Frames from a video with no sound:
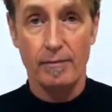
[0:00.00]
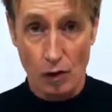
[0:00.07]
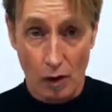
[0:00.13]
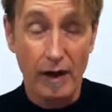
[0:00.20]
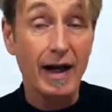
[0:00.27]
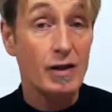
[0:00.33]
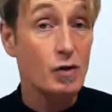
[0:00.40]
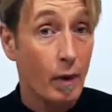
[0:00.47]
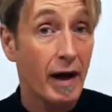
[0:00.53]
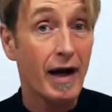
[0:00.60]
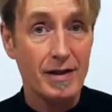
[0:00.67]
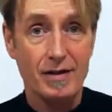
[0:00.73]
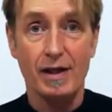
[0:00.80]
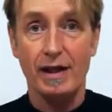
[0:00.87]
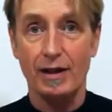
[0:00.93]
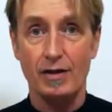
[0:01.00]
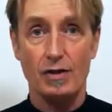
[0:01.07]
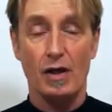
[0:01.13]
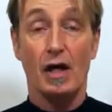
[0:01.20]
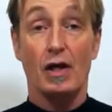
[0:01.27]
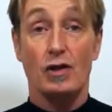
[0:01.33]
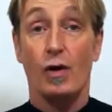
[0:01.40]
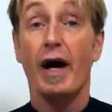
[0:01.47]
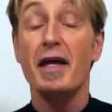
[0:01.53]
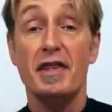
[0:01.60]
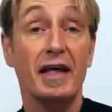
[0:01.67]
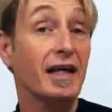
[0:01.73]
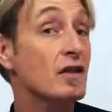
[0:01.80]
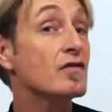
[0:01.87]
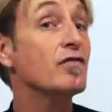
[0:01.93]
So that's where I see us. So I
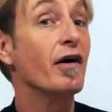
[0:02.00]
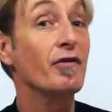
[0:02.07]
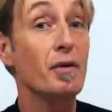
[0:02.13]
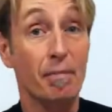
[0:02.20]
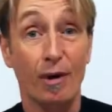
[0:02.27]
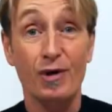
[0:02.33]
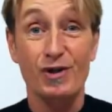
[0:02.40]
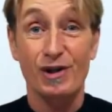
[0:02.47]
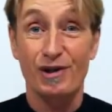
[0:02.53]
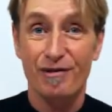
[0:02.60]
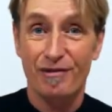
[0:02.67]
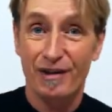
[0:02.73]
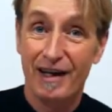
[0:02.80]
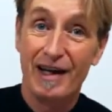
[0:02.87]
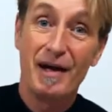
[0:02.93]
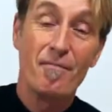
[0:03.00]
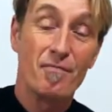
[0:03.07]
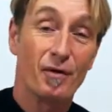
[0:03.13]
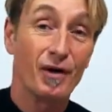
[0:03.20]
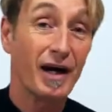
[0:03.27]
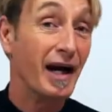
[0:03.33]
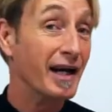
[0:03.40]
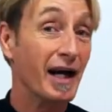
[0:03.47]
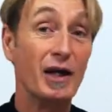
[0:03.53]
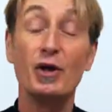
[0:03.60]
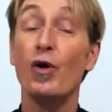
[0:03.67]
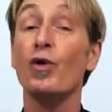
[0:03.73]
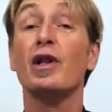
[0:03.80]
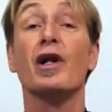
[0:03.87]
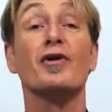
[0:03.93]
think it's very positive. Right? And I
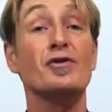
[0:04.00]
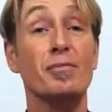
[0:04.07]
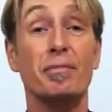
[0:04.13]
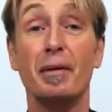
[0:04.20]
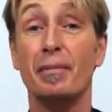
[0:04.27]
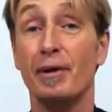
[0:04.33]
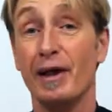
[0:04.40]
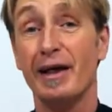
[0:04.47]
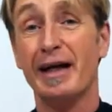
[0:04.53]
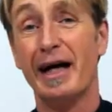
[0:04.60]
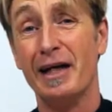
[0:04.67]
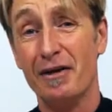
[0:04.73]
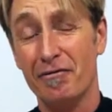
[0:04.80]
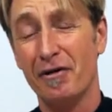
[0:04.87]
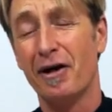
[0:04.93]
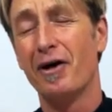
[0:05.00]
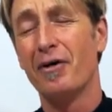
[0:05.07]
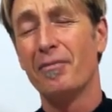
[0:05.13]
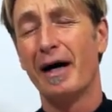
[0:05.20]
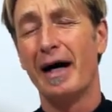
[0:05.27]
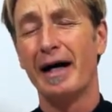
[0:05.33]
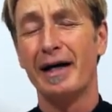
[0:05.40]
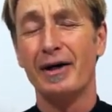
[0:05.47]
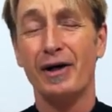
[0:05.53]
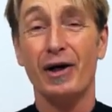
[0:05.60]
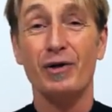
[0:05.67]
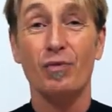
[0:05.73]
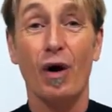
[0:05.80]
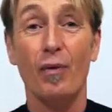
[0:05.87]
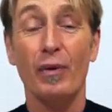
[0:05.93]
know lots of people are kind of, oh my
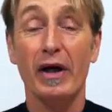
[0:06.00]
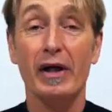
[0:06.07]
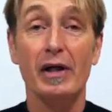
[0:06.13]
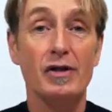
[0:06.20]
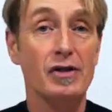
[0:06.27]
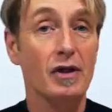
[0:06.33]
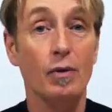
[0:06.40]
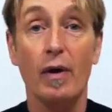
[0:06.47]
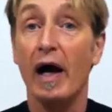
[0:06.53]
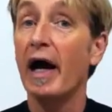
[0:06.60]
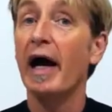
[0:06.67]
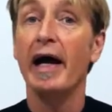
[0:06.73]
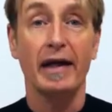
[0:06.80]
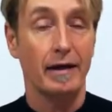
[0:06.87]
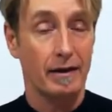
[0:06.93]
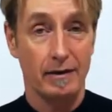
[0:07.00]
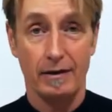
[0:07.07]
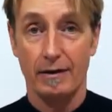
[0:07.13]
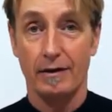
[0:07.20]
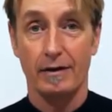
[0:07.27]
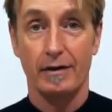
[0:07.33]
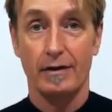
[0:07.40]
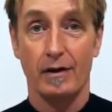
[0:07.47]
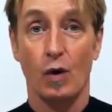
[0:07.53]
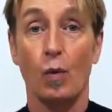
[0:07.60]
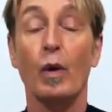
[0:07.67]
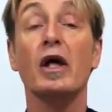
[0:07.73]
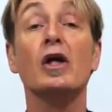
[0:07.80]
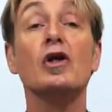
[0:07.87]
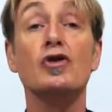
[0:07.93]
God, what we're going to do? Hey,
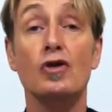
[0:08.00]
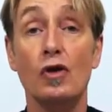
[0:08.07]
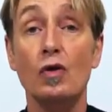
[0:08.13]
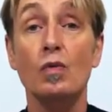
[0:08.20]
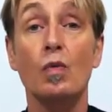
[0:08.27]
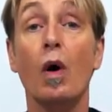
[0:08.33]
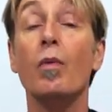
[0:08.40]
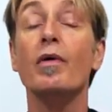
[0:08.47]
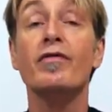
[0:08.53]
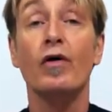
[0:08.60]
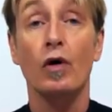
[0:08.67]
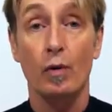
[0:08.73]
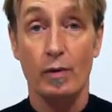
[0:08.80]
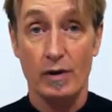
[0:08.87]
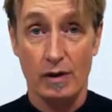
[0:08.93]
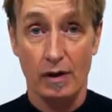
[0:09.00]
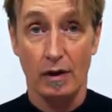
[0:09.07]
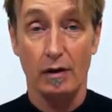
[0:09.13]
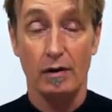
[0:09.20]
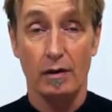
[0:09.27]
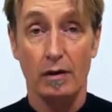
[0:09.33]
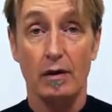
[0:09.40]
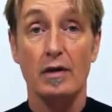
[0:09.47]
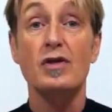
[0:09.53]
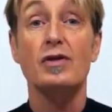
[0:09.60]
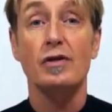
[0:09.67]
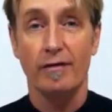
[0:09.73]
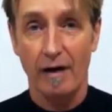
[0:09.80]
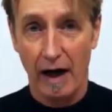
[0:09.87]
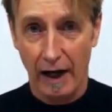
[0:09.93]
we're going to do what we've always done.
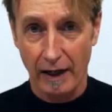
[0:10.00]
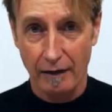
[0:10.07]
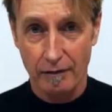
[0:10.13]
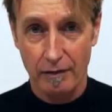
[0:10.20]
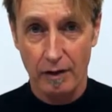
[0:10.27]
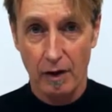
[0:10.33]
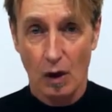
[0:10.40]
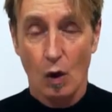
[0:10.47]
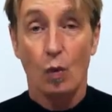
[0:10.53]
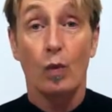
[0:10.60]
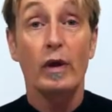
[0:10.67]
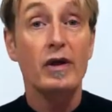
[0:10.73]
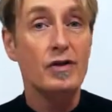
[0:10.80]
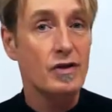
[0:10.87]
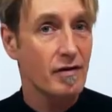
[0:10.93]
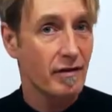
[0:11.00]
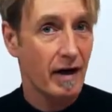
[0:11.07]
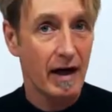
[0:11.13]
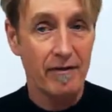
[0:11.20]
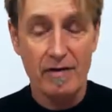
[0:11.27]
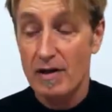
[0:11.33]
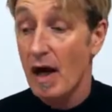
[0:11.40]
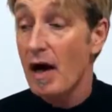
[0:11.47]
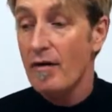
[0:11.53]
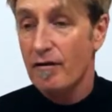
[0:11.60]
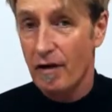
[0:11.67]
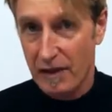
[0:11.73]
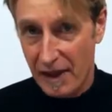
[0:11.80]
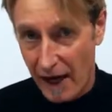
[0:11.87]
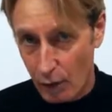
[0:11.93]
Survive. We are survivors.
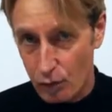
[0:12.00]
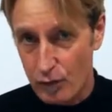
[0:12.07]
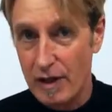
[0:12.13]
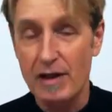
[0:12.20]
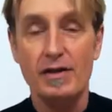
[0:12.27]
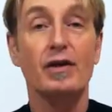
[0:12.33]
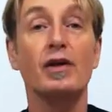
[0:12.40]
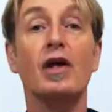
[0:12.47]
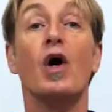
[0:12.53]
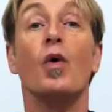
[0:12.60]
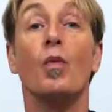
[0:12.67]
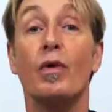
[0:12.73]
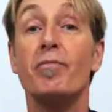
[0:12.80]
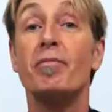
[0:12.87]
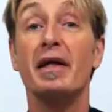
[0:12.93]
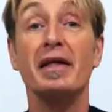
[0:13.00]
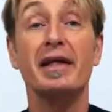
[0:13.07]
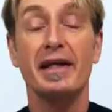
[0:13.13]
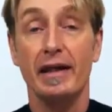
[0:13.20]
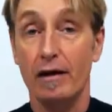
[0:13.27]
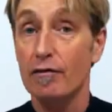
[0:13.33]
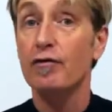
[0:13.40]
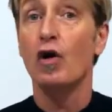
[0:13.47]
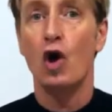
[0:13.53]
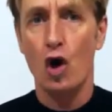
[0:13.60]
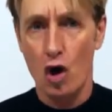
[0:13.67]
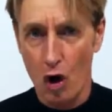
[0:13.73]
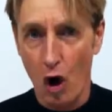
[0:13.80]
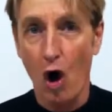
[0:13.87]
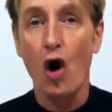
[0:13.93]
For that reason, we've been here for a
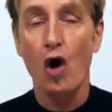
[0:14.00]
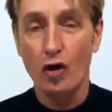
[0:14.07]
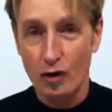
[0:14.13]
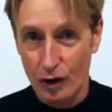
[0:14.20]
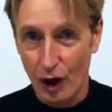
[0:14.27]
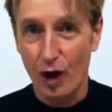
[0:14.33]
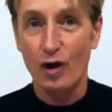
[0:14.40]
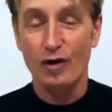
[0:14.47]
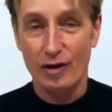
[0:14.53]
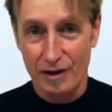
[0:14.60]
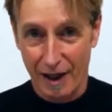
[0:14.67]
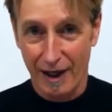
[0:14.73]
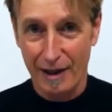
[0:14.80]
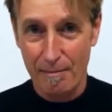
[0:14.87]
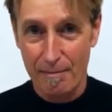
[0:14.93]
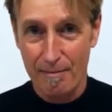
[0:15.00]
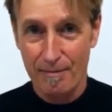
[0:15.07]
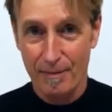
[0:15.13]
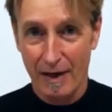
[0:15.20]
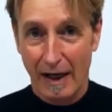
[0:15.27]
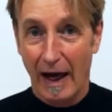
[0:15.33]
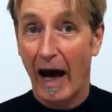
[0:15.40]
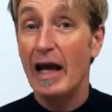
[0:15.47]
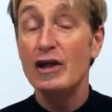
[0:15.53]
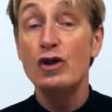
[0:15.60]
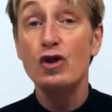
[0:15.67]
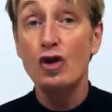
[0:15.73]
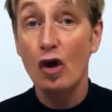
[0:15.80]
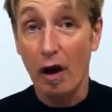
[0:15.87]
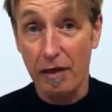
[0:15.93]
long time.
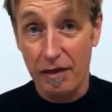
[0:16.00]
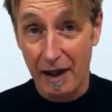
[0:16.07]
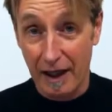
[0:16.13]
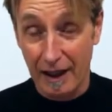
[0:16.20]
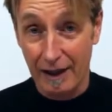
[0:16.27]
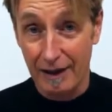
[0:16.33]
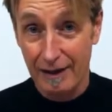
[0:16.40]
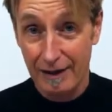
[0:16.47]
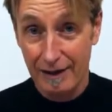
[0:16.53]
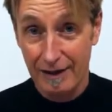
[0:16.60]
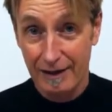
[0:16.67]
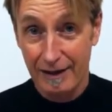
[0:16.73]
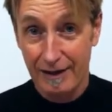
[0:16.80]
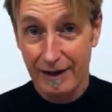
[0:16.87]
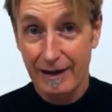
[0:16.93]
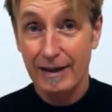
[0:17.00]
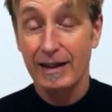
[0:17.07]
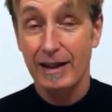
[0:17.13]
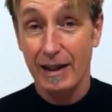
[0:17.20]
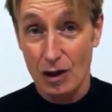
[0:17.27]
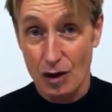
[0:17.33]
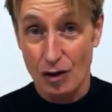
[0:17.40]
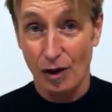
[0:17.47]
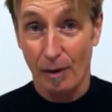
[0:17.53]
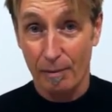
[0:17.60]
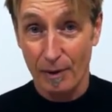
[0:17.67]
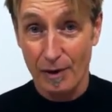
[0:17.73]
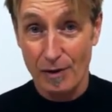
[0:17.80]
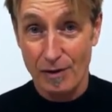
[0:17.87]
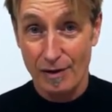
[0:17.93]
And nothing can
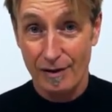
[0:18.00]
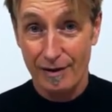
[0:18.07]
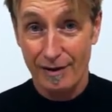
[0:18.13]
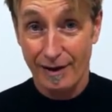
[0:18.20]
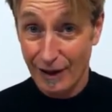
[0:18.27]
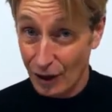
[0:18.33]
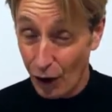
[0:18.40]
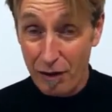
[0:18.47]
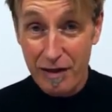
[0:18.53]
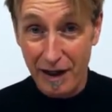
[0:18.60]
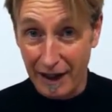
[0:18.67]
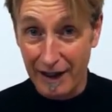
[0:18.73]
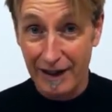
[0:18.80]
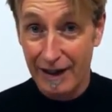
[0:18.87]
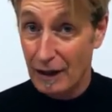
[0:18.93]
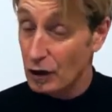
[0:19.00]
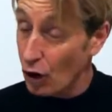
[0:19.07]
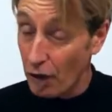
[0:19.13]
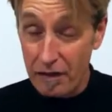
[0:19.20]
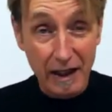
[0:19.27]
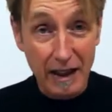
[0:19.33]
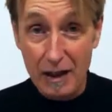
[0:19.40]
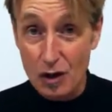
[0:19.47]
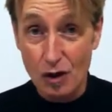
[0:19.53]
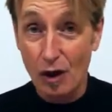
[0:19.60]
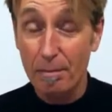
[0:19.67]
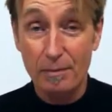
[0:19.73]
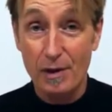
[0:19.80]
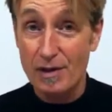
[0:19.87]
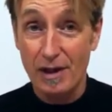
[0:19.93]
stop us. Nothing. Nothing has
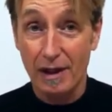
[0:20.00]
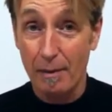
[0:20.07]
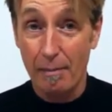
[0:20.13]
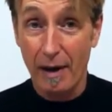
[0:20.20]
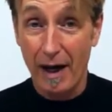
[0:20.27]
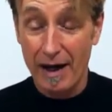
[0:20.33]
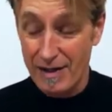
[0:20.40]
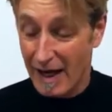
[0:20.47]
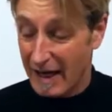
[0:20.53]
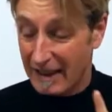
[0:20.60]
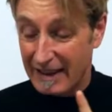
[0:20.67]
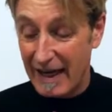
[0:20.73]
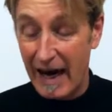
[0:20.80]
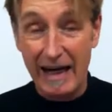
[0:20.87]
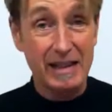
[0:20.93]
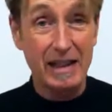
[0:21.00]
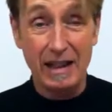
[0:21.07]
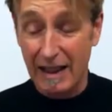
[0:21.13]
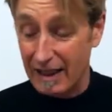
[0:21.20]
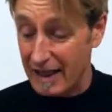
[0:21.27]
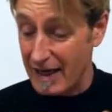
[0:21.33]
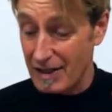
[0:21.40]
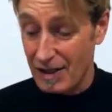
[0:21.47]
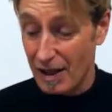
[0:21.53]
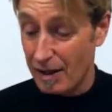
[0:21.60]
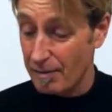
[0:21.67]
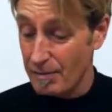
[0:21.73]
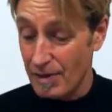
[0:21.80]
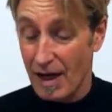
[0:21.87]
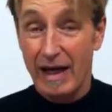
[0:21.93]
stopped us in the past.
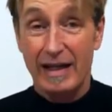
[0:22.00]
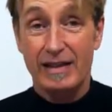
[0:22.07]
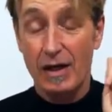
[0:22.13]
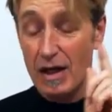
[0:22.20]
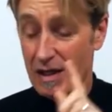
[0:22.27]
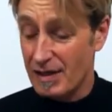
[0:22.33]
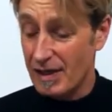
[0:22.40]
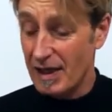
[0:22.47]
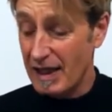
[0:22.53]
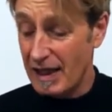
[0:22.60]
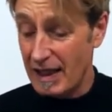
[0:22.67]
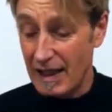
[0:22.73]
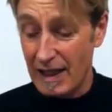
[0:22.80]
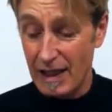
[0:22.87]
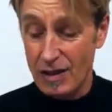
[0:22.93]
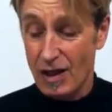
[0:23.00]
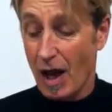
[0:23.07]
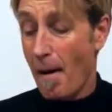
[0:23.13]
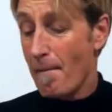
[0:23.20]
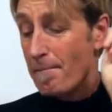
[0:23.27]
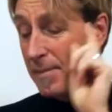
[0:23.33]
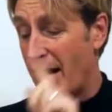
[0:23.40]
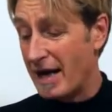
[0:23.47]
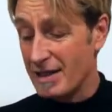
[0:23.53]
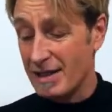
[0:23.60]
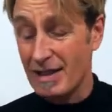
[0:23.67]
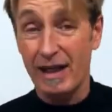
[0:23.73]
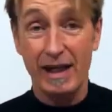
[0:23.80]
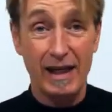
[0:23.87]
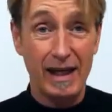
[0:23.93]
Cataclysms, disease,
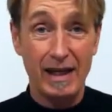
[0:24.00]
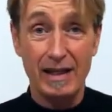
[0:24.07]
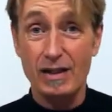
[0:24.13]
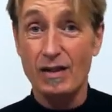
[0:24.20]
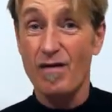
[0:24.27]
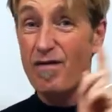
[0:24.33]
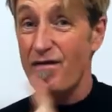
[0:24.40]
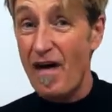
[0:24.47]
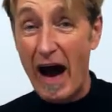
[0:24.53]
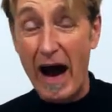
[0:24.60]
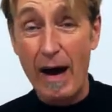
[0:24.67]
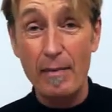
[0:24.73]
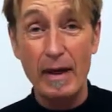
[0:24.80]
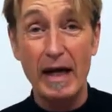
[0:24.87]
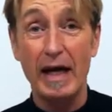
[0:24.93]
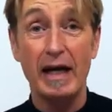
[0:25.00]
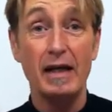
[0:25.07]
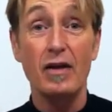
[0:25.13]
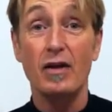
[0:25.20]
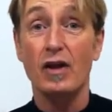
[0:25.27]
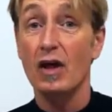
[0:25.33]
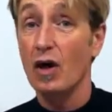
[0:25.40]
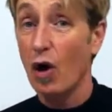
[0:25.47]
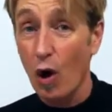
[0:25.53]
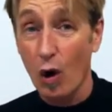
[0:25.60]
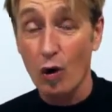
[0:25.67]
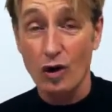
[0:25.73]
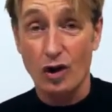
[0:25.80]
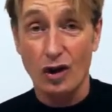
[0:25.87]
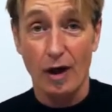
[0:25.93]
pestilence, famine, the
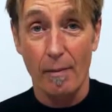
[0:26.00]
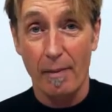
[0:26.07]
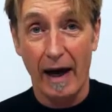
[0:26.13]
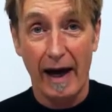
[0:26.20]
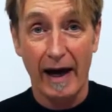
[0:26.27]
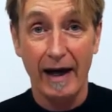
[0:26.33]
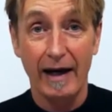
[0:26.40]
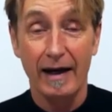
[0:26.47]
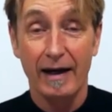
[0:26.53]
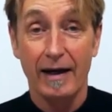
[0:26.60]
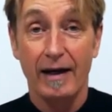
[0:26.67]
whole shebang.